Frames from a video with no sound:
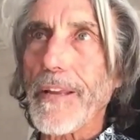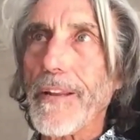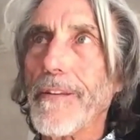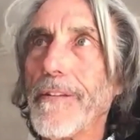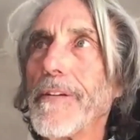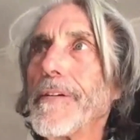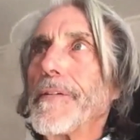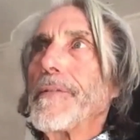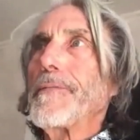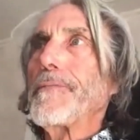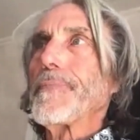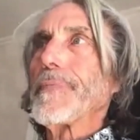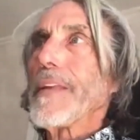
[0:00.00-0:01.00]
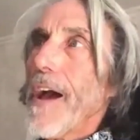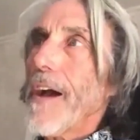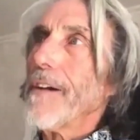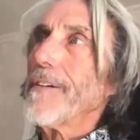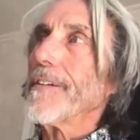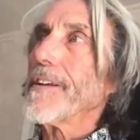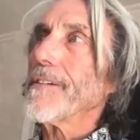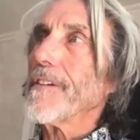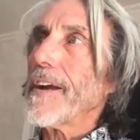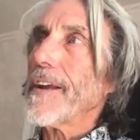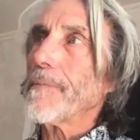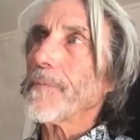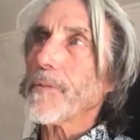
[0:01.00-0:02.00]
And yeah, here I
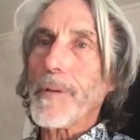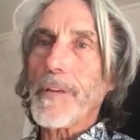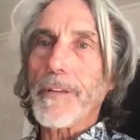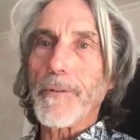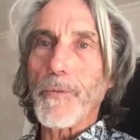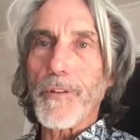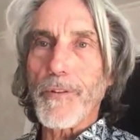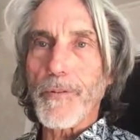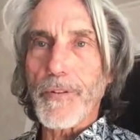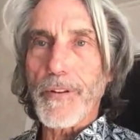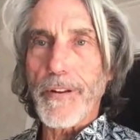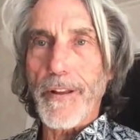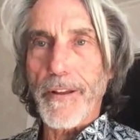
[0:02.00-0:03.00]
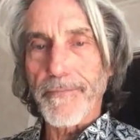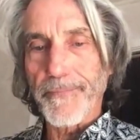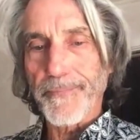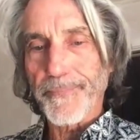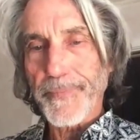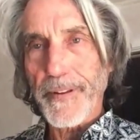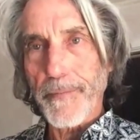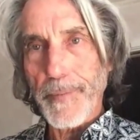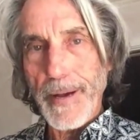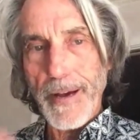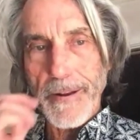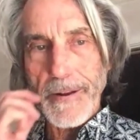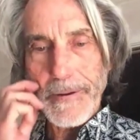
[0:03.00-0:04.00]
am speaking with you today
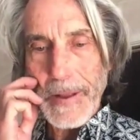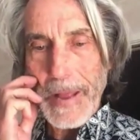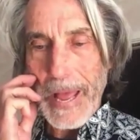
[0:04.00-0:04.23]
about it.